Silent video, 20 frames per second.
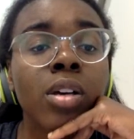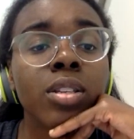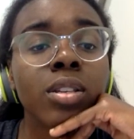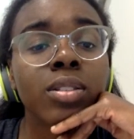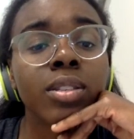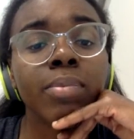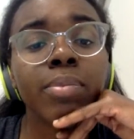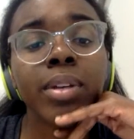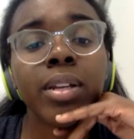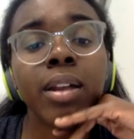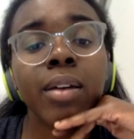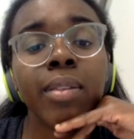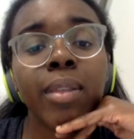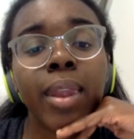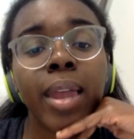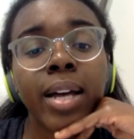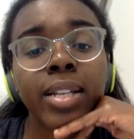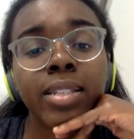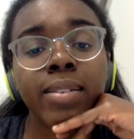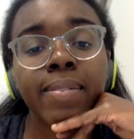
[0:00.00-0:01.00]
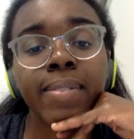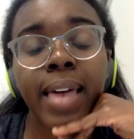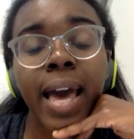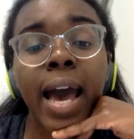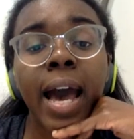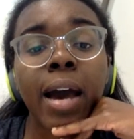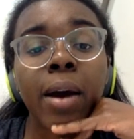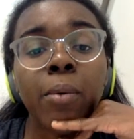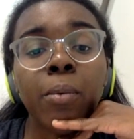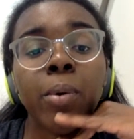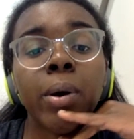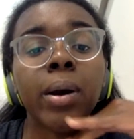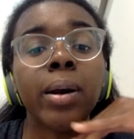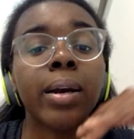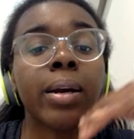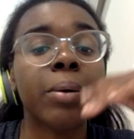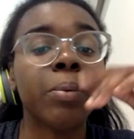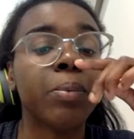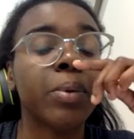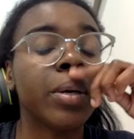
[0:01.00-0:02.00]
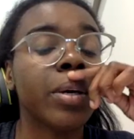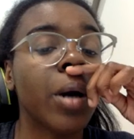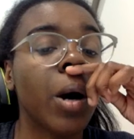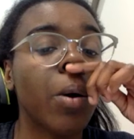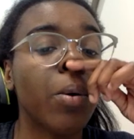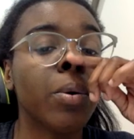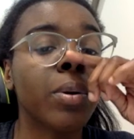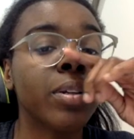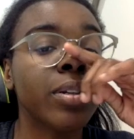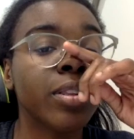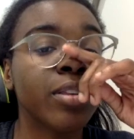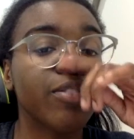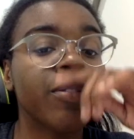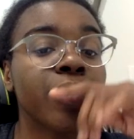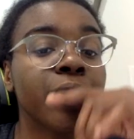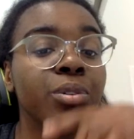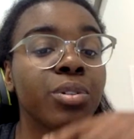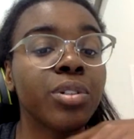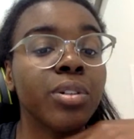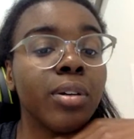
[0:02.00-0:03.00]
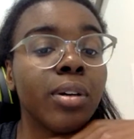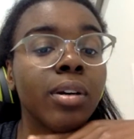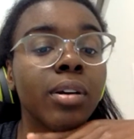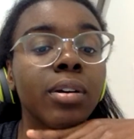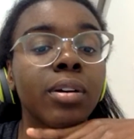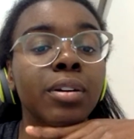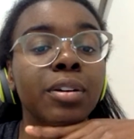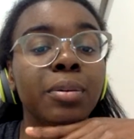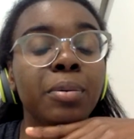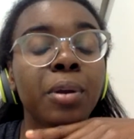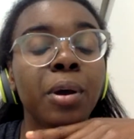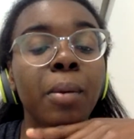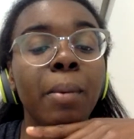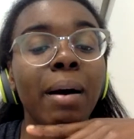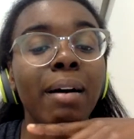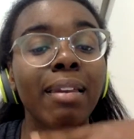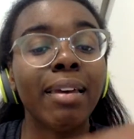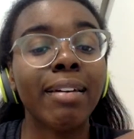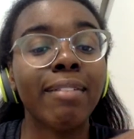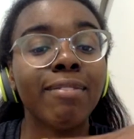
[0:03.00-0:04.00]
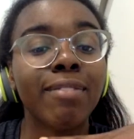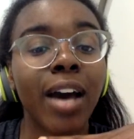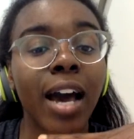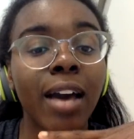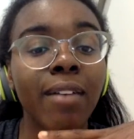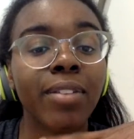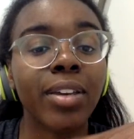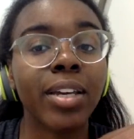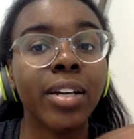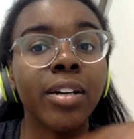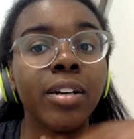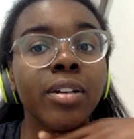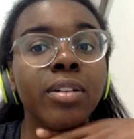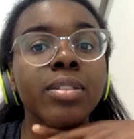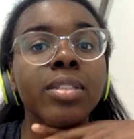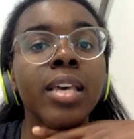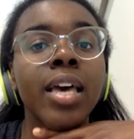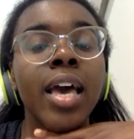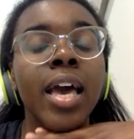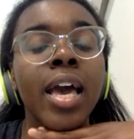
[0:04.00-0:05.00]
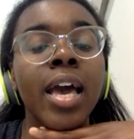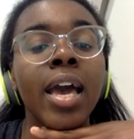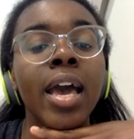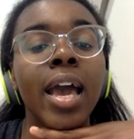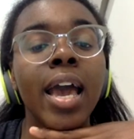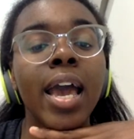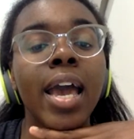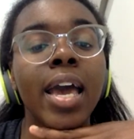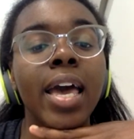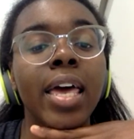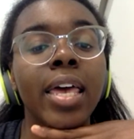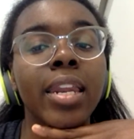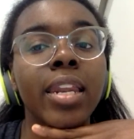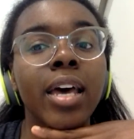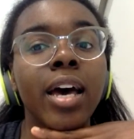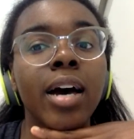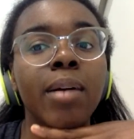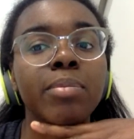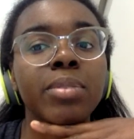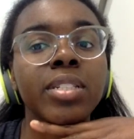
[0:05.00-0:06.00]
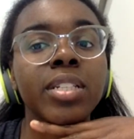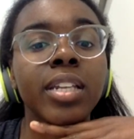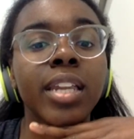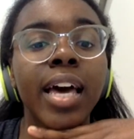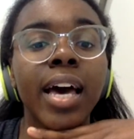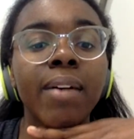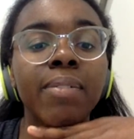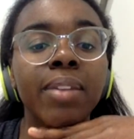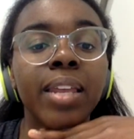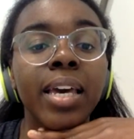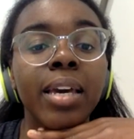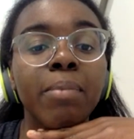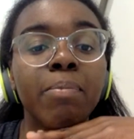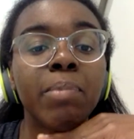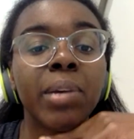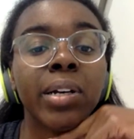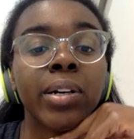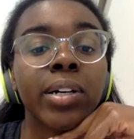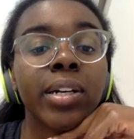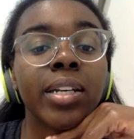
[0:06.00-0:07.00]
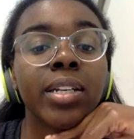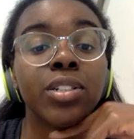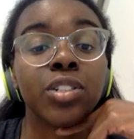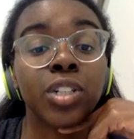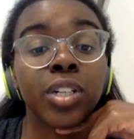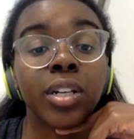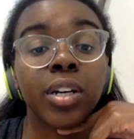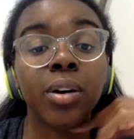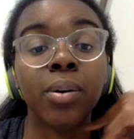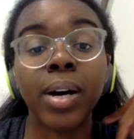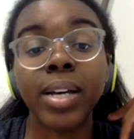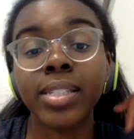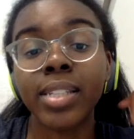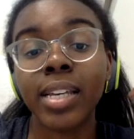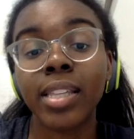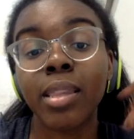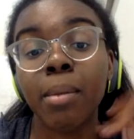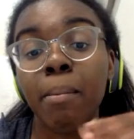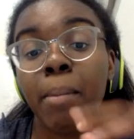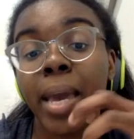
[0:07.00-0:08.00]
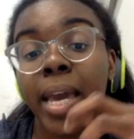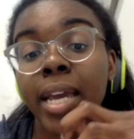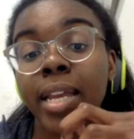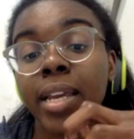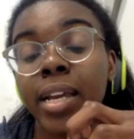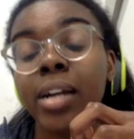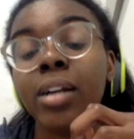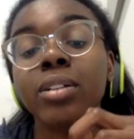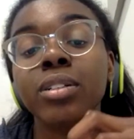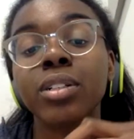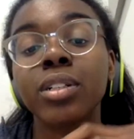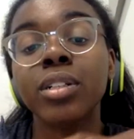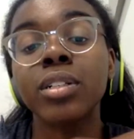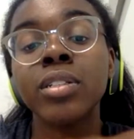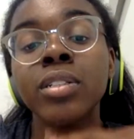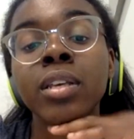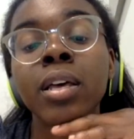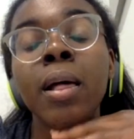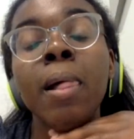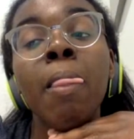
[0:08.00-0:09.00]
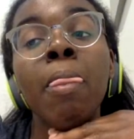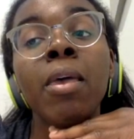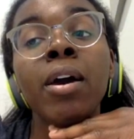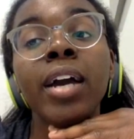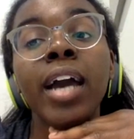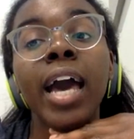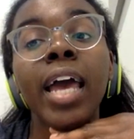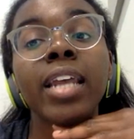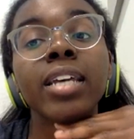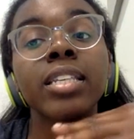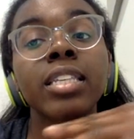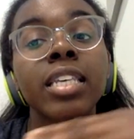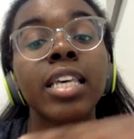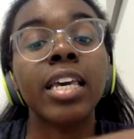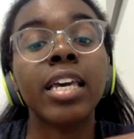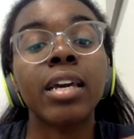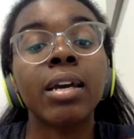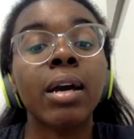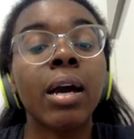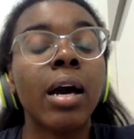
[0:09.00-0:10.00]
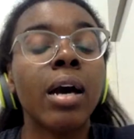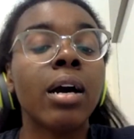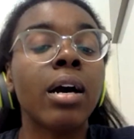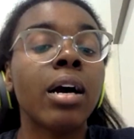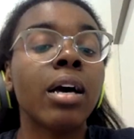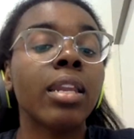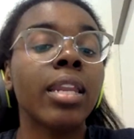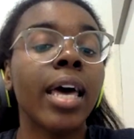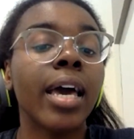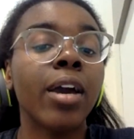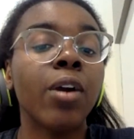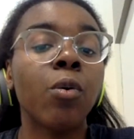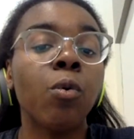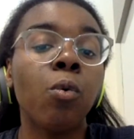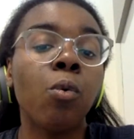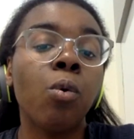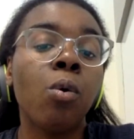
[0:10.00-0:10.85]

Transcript: So something along the lines of that, where we go into the future, about like 5 years, and still have like Mirren and Gino as like the main characters, kind of seeing like